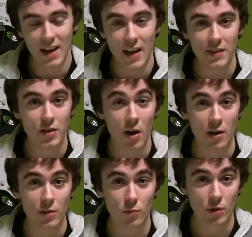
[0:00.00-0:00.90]
And this
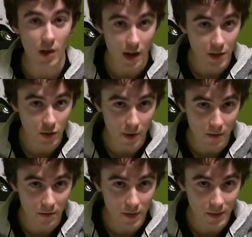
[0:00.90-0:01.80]
card will cost you
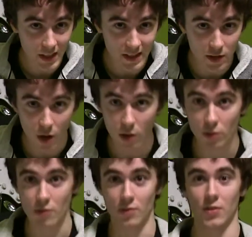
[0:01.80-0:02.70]
about
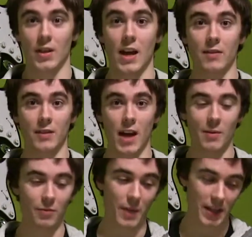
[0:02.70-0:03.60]
$15 at the
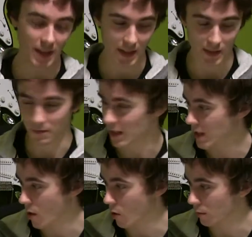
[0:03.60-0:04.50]
time of making this
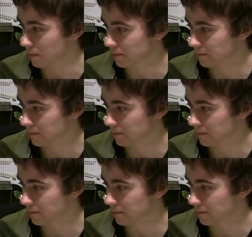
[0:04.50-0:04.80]
video.